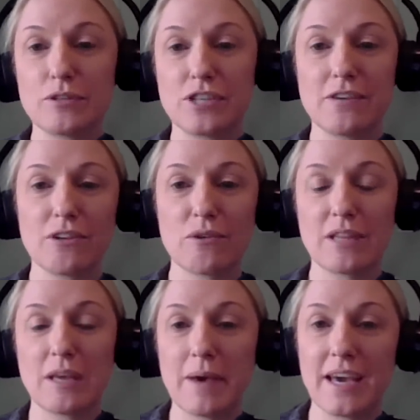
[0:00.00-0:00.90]
share and you
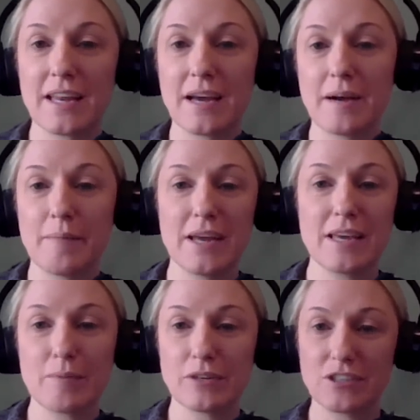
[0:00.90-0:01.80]
only paid a
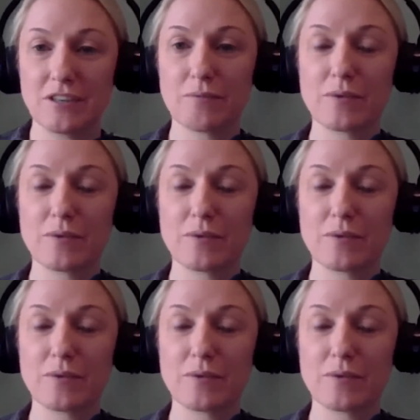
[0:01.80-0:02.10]
penny per share.